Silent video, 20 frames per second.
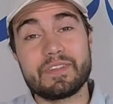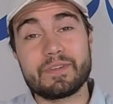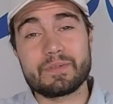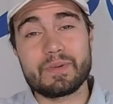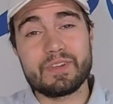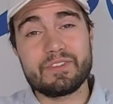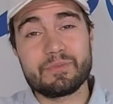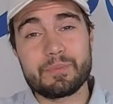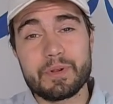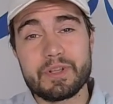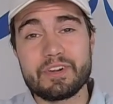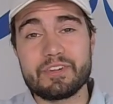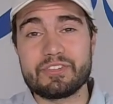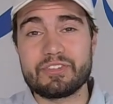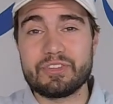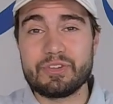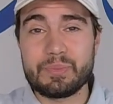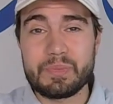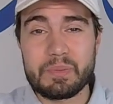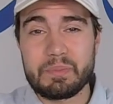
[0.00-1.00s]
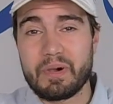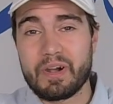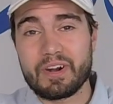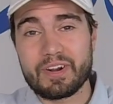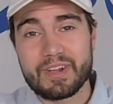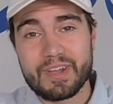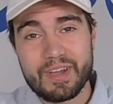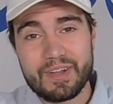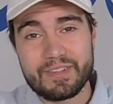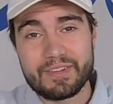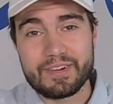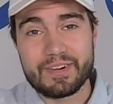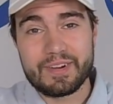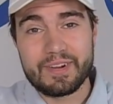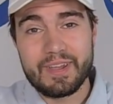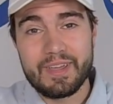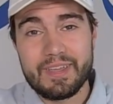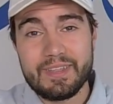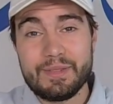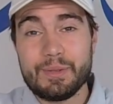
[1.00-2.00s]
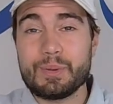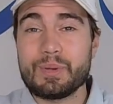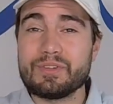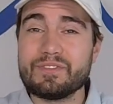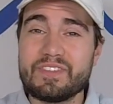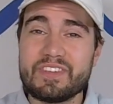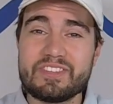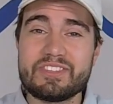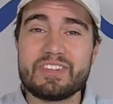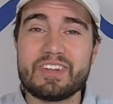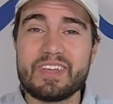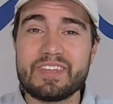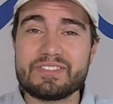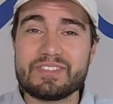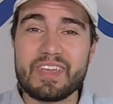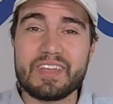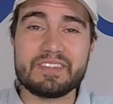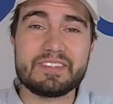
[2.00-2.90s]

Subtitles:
the Reef Breeders LumenBar color, you can visit us at